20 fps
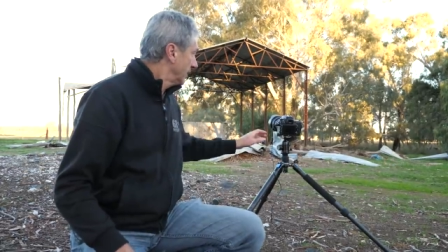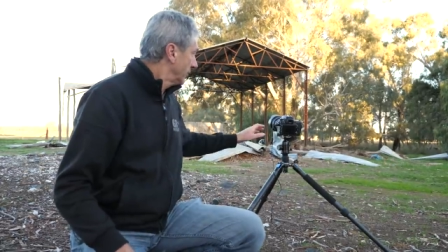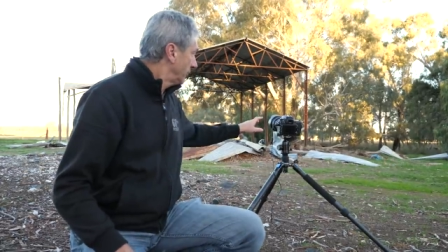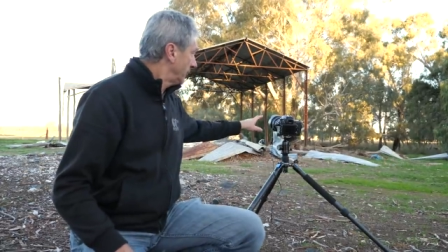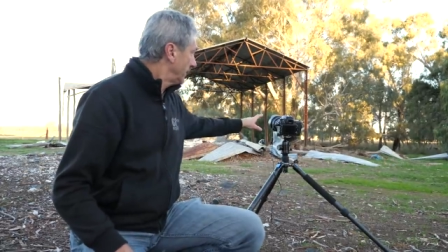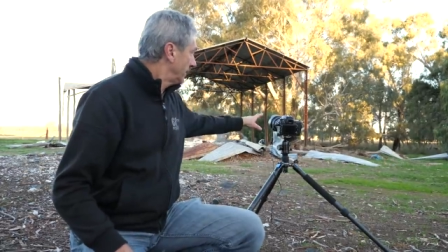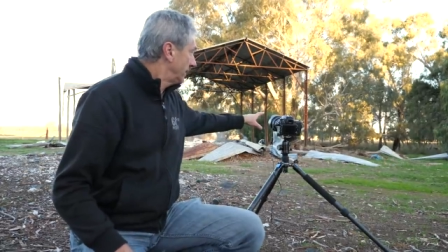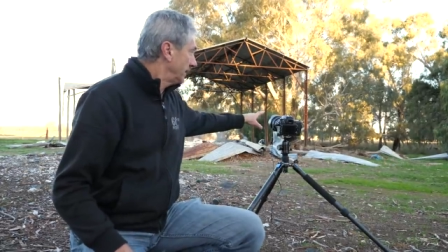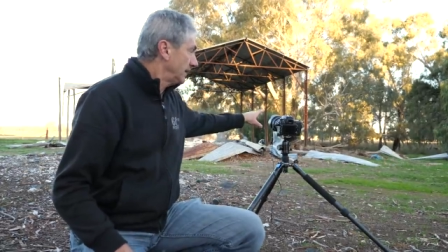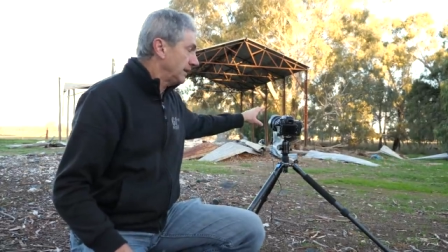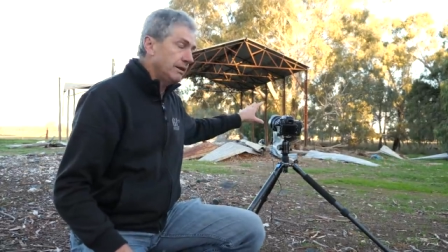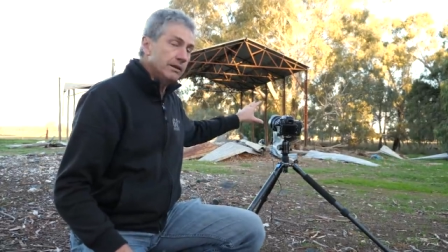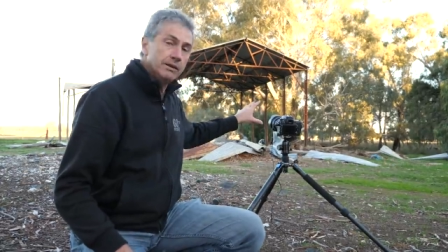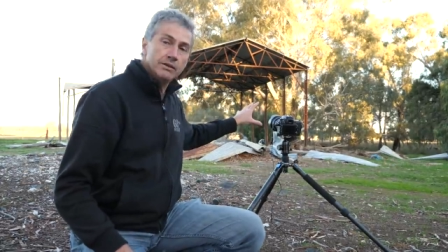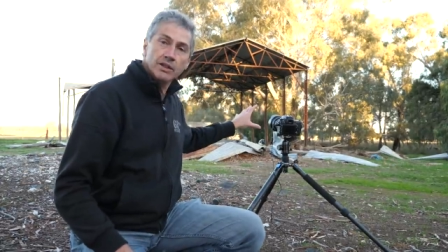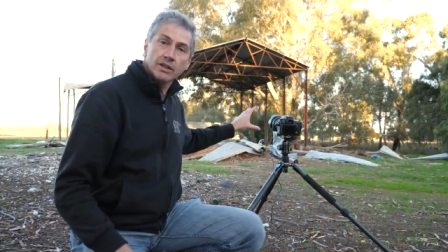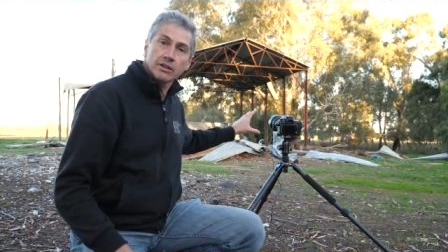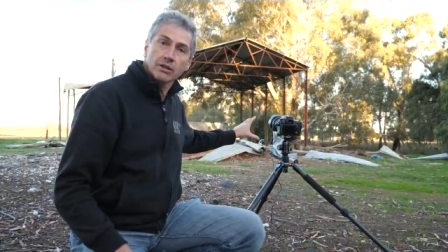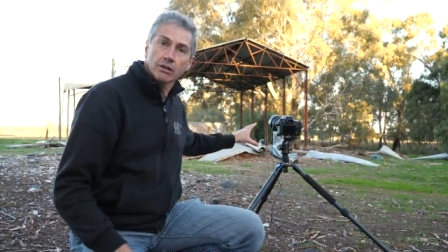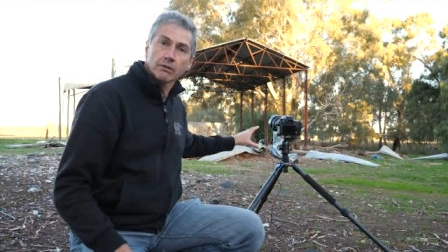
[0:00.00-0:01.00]
with the
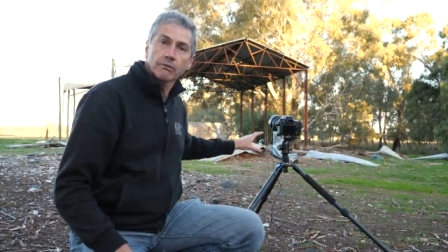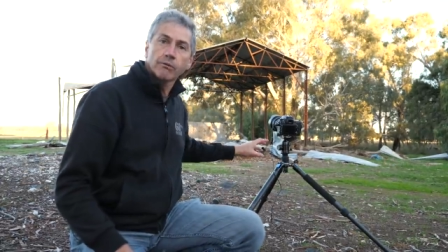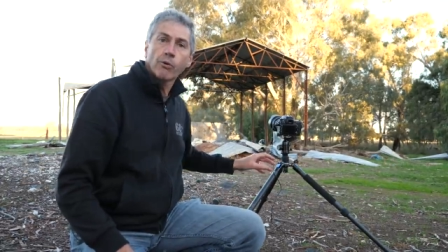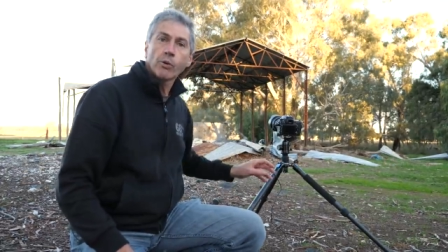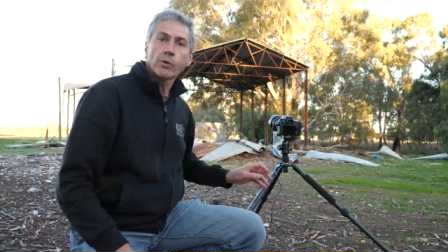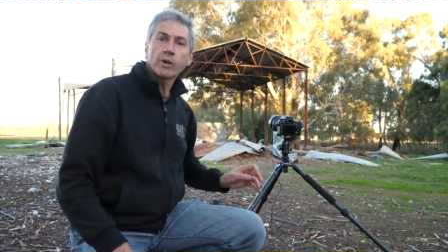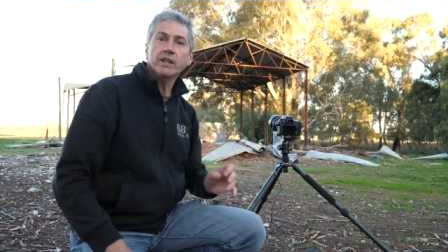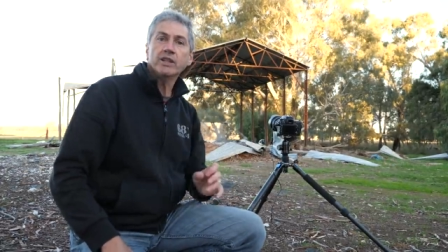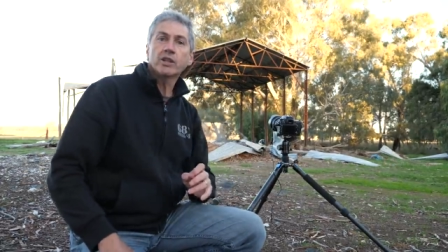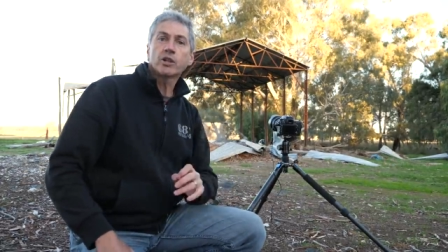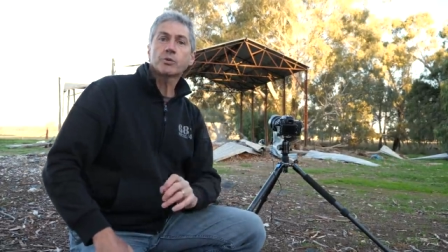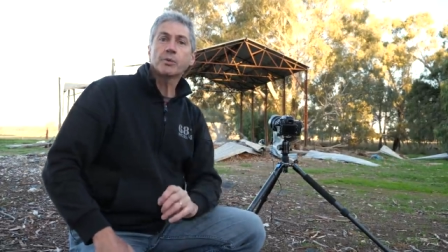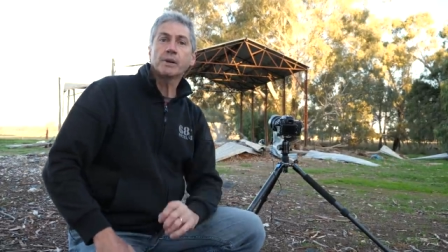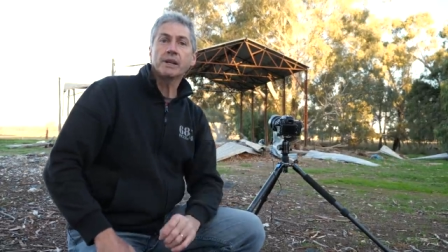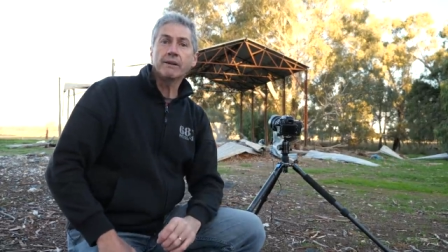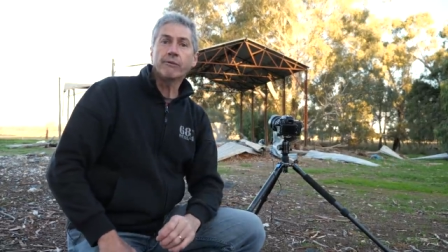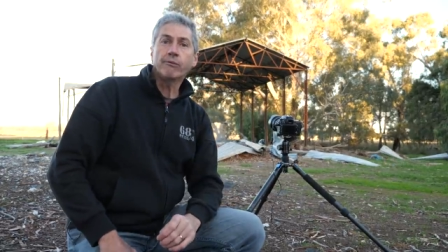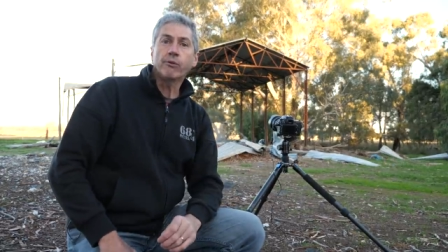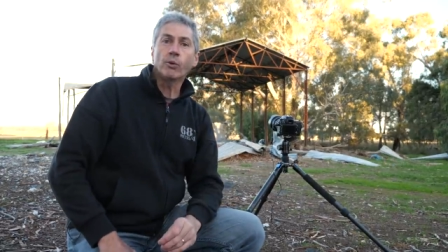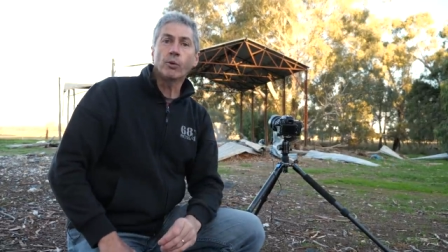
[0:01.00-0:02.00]
Nikon 14 to
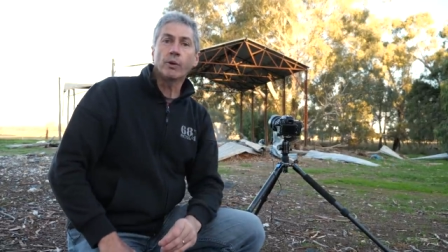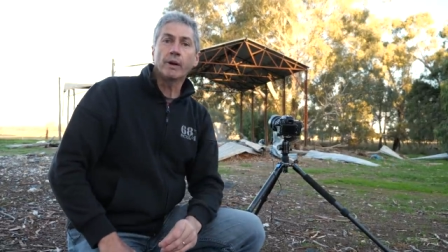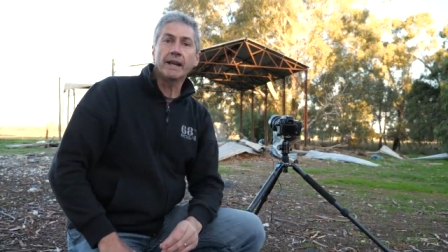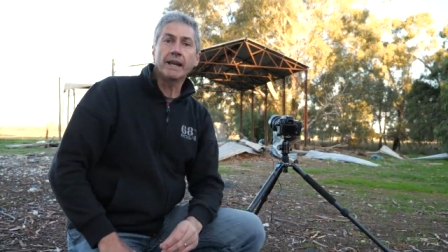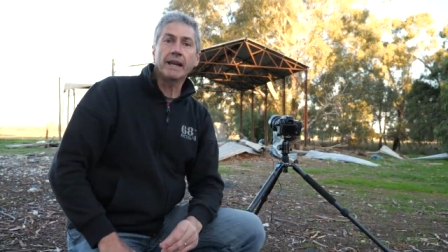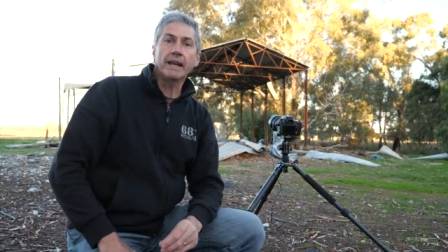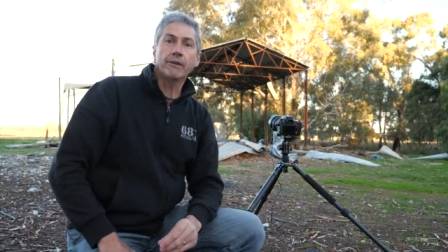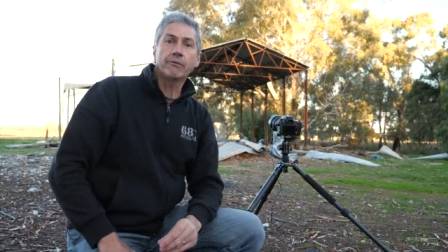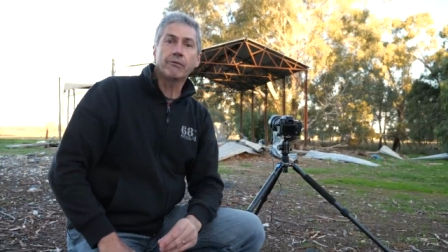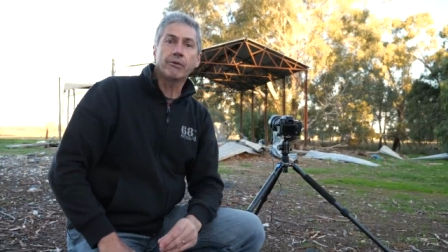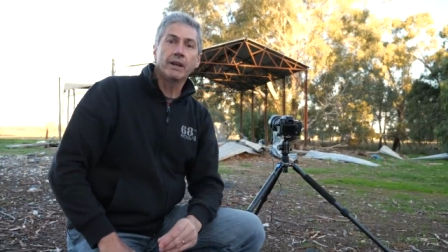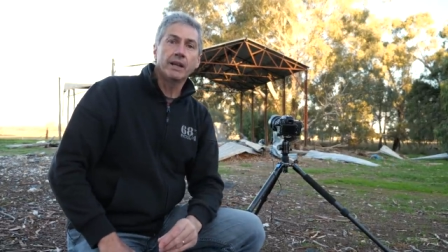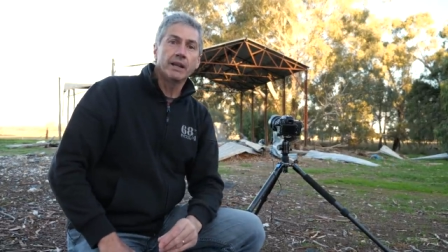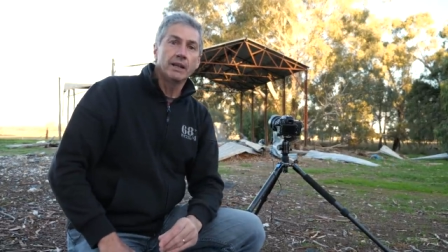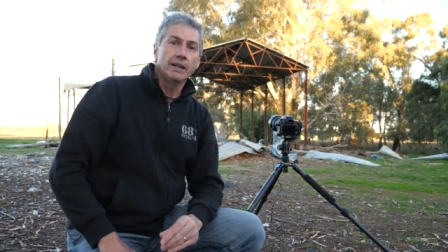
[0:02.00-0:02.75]
24 f